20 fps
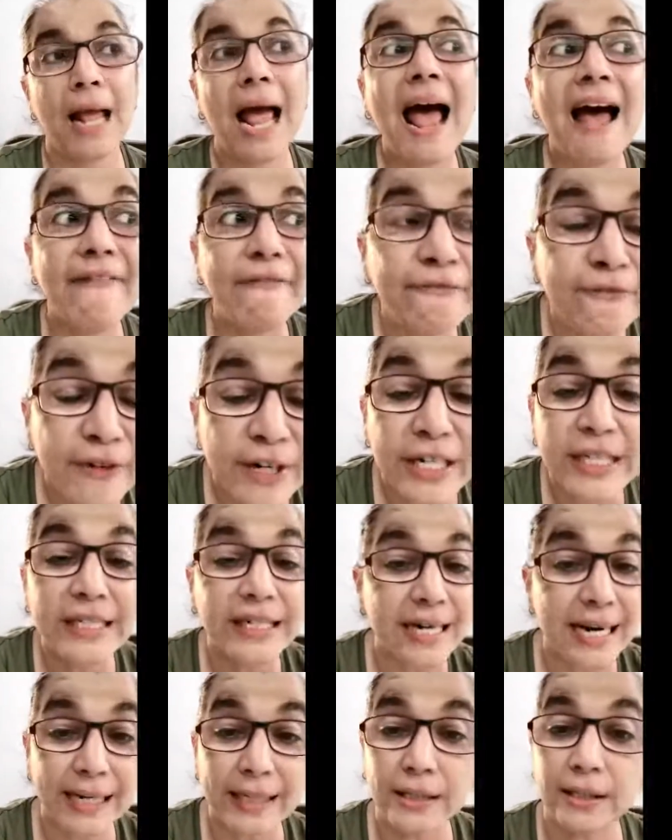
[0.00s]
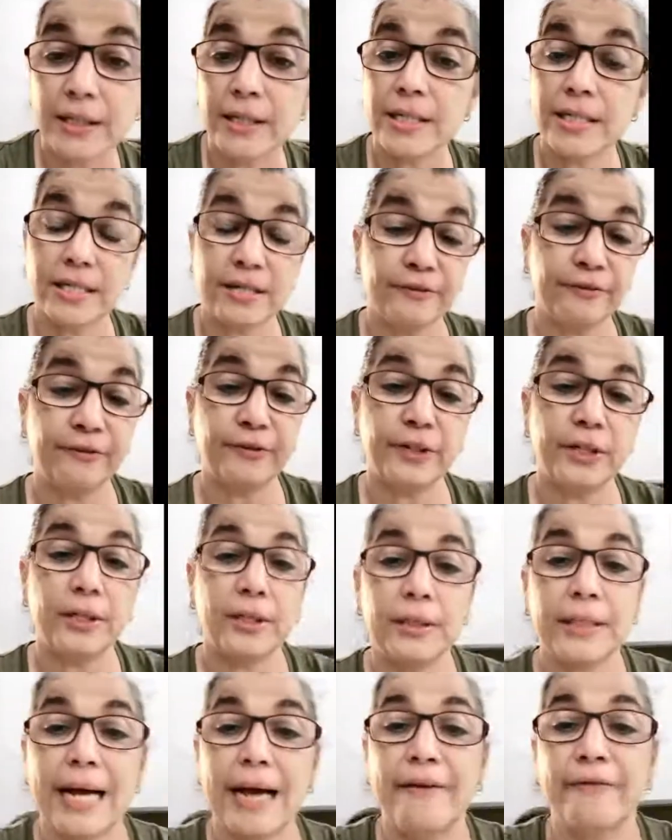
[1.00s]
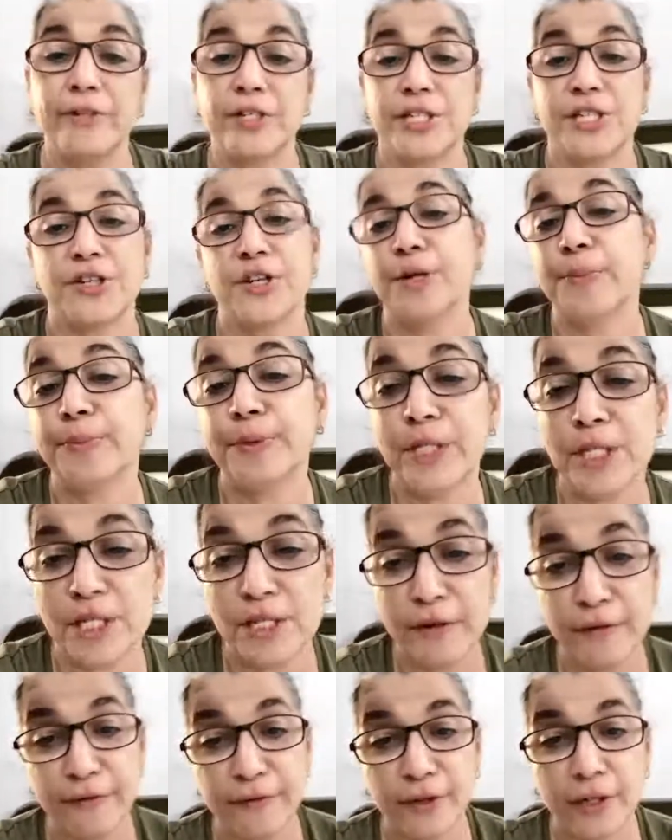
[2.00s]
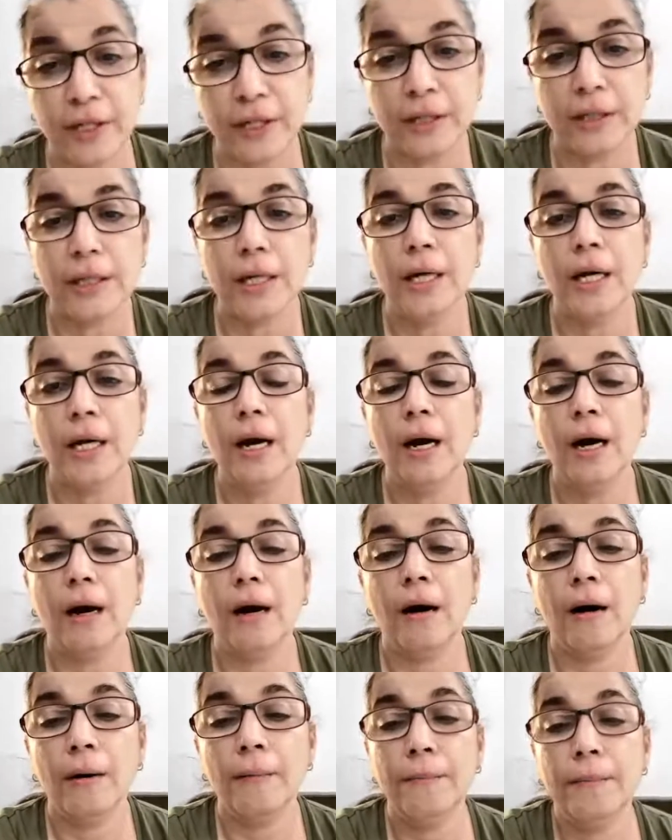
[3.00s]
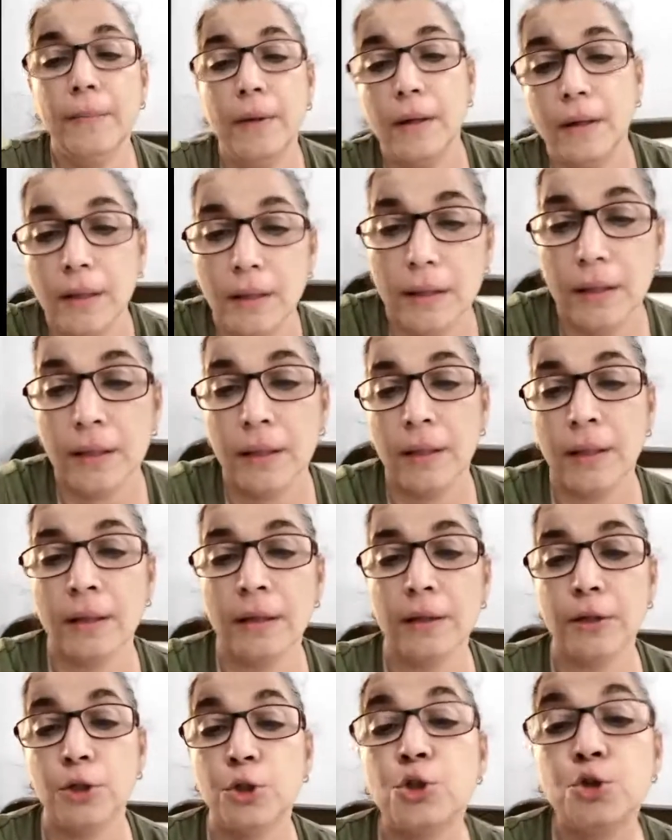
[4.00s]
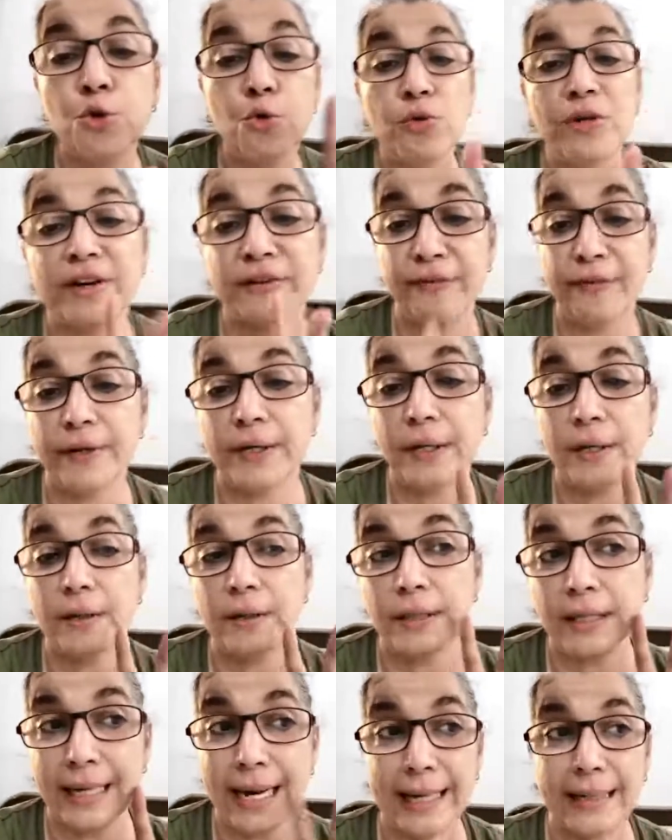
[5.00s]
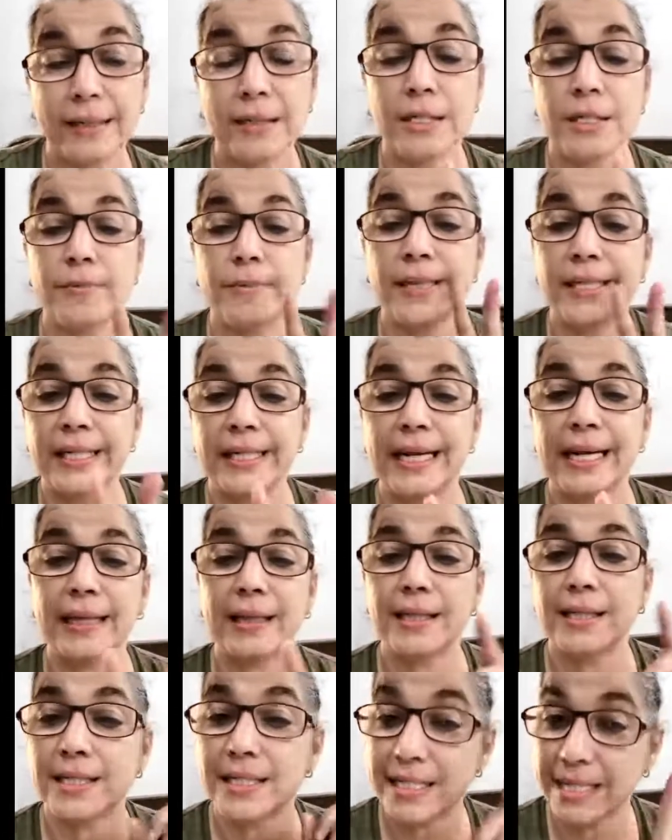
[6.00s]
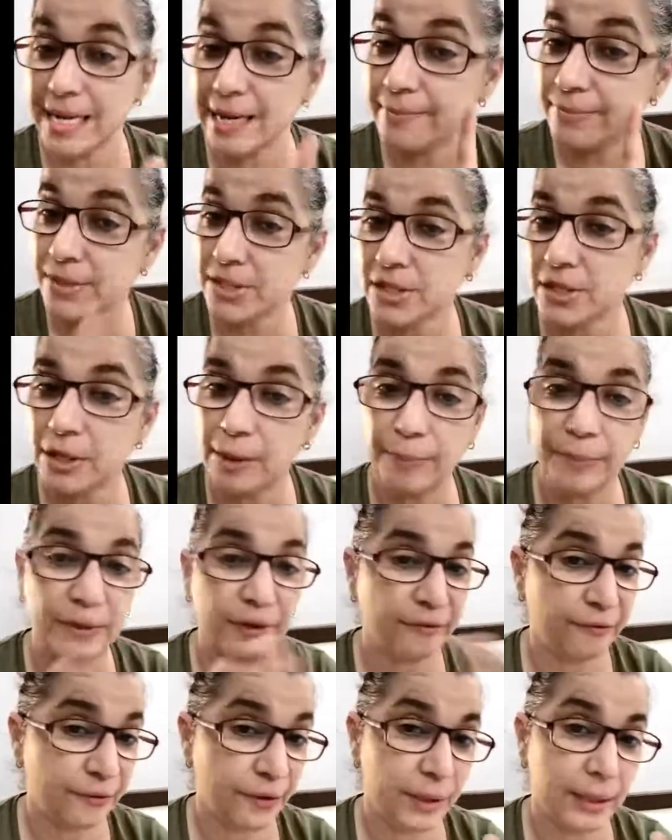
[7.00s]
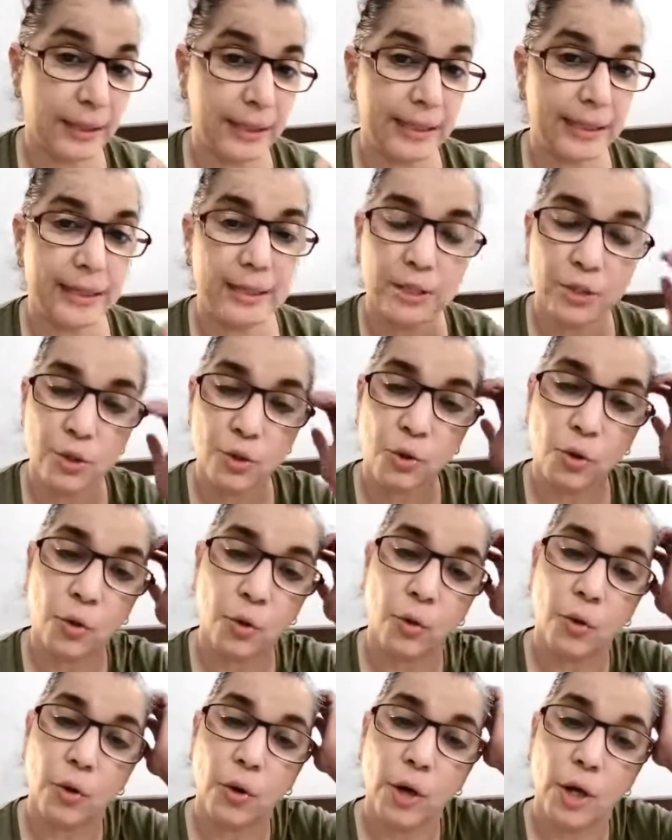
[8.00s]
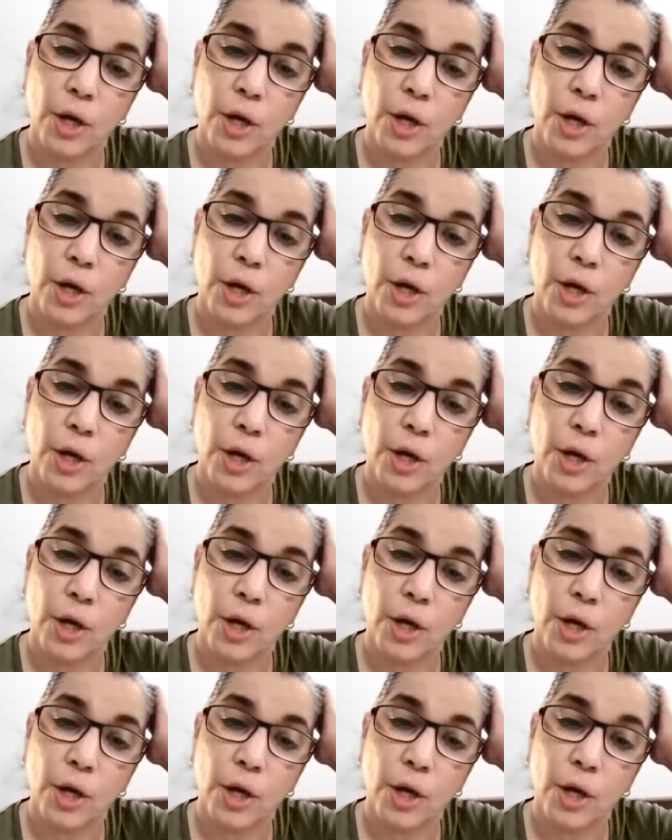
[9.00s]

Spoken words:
Every director is different. Every script is different. Two different directors may direct the same script differently. So